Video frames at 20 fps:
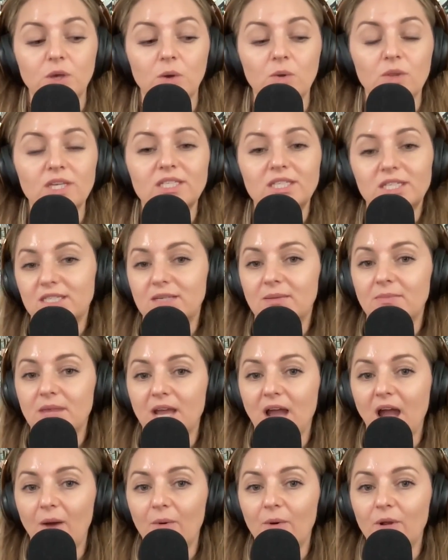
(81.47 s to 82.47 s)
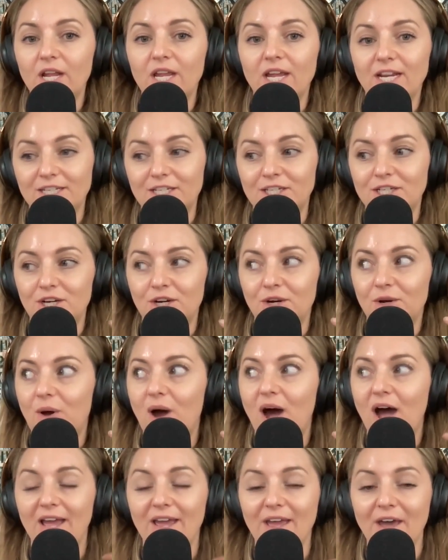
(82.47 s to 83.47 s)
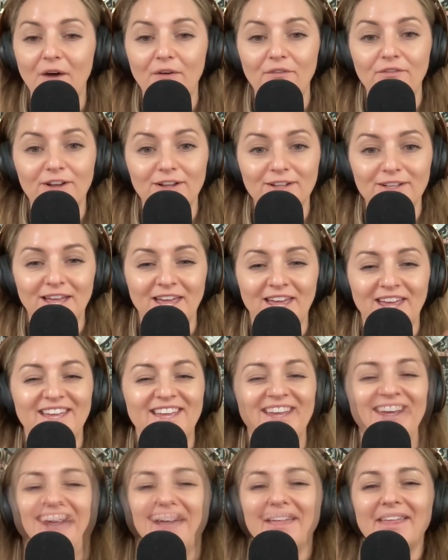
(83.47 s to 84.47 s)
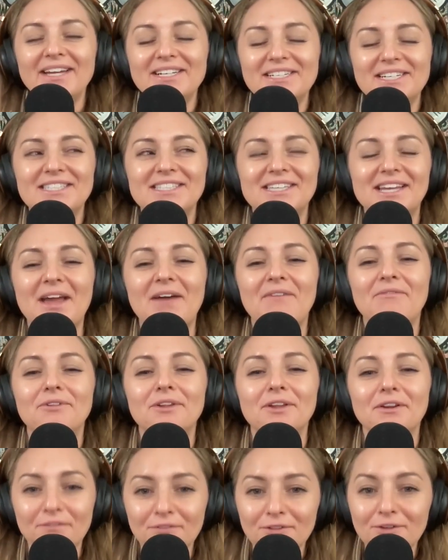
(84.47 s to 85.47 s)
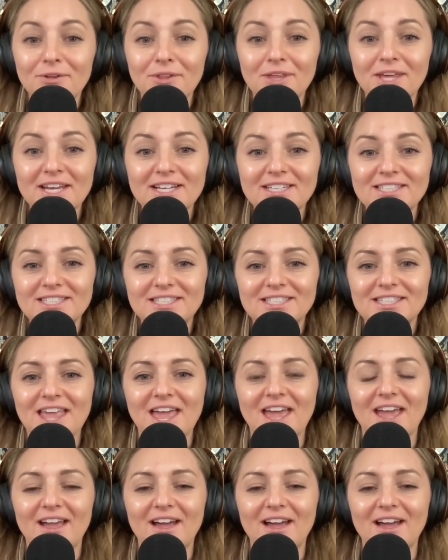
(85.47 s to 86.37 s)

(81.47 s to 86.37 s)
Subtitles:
So this is something I really like to do. I like to say I've lived through this.